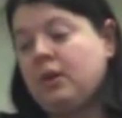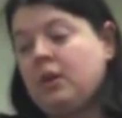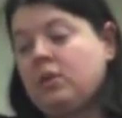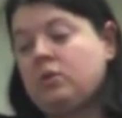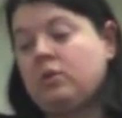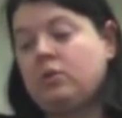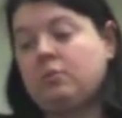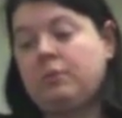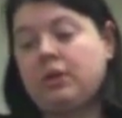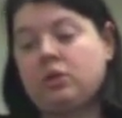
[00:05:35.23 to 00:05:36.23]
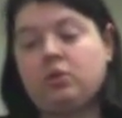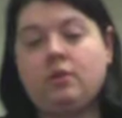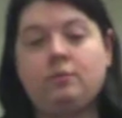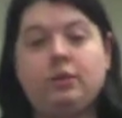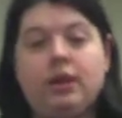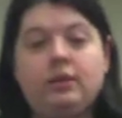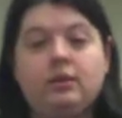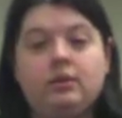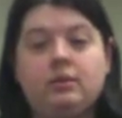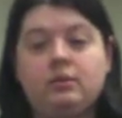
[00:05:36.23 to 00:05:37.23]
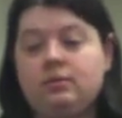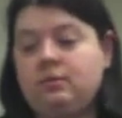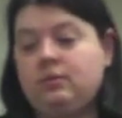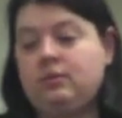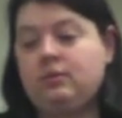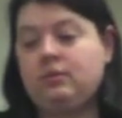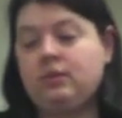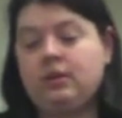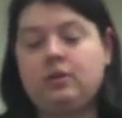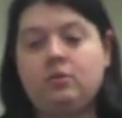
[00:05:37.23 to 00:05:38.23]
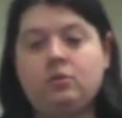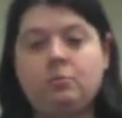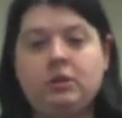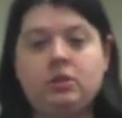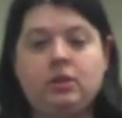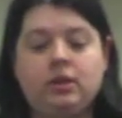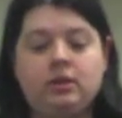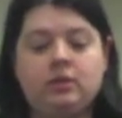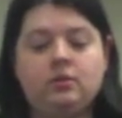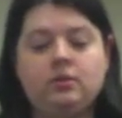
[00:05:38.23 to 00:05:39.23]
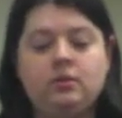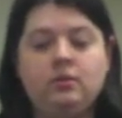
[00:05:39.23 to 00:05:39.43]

So there's a picture of him like this, and then there's a picture like this.